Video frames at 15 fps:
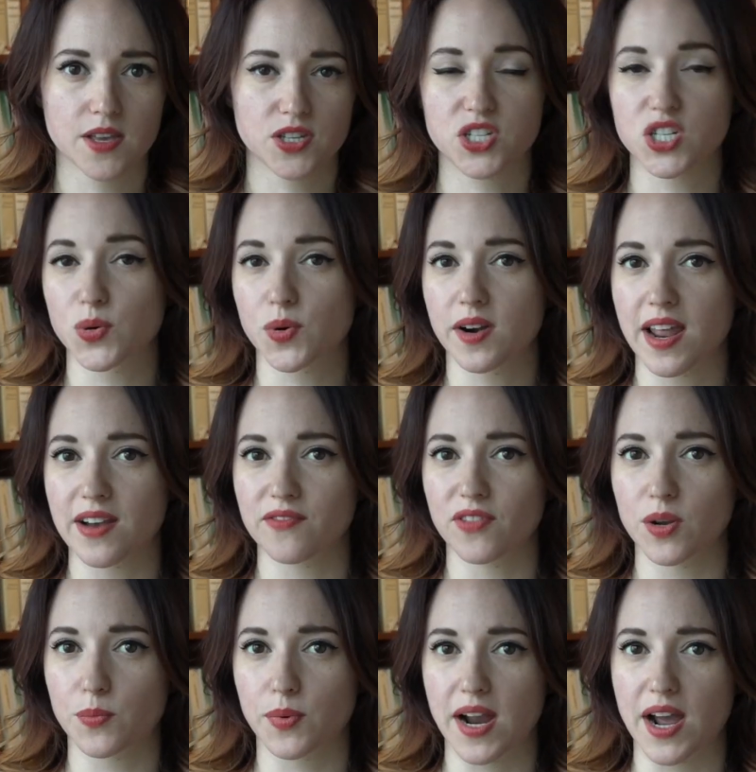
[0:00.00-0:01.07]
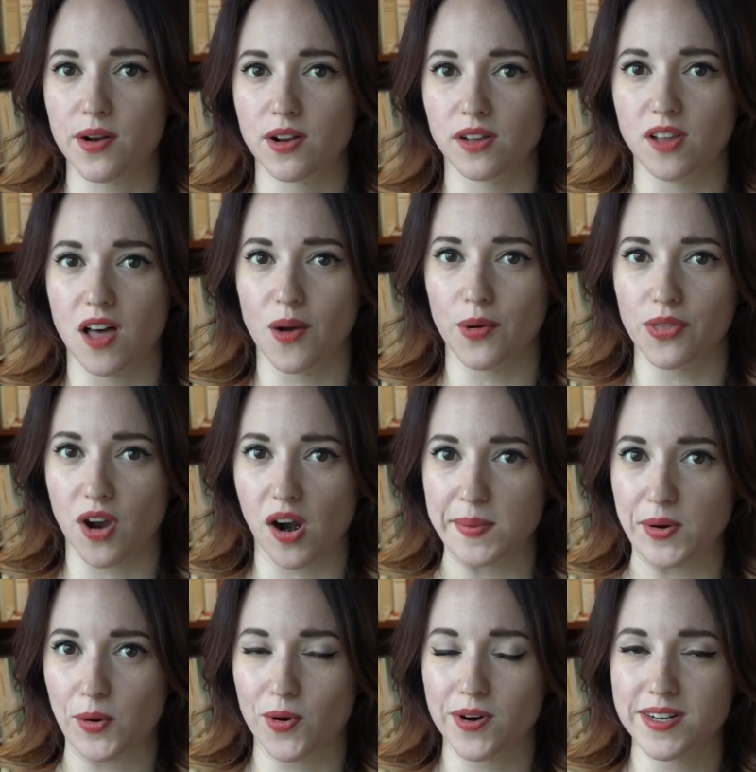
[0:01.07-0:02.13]
Stewart and Von Braun, along with
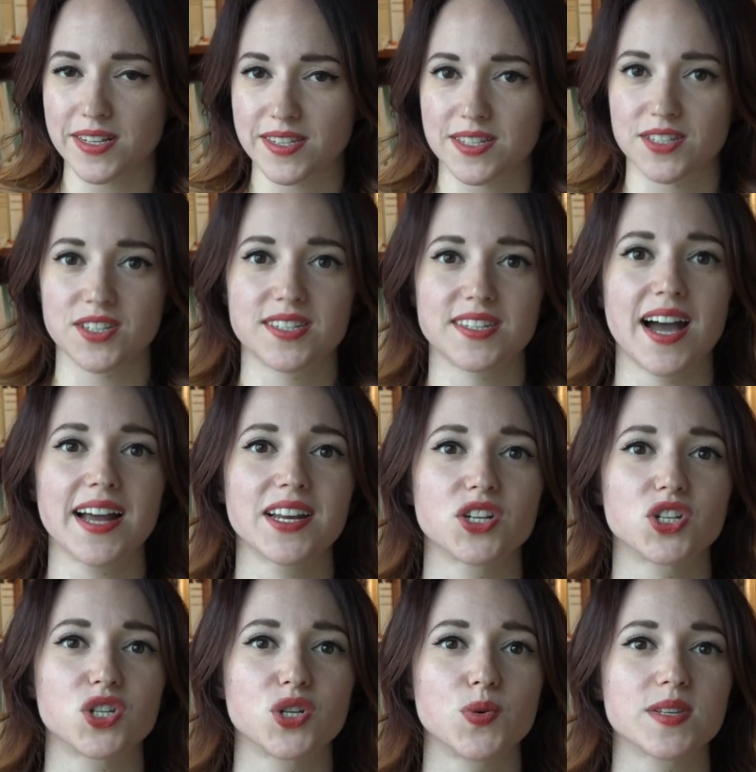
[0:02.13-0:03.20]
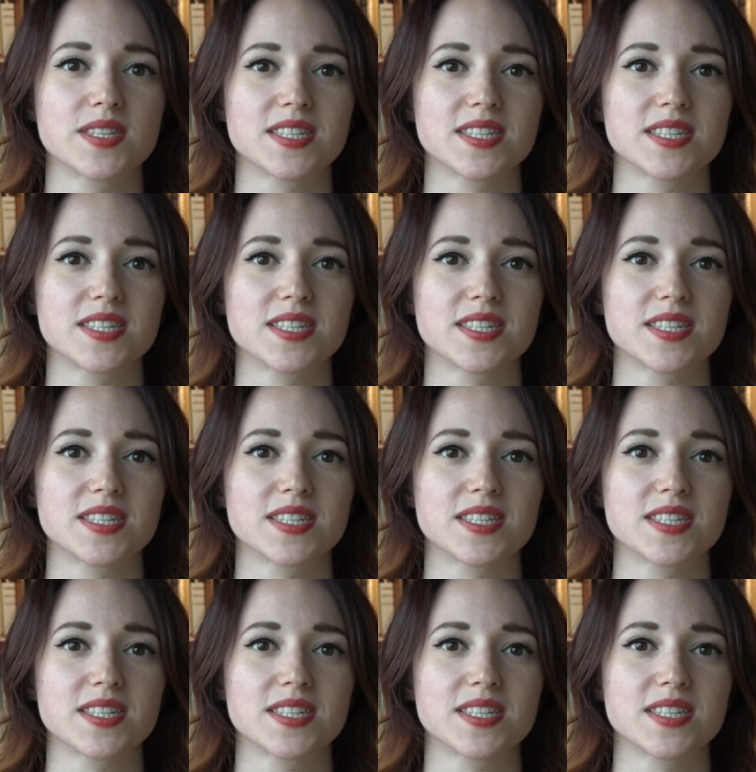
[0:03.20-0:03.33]
Army Ordnance, decided to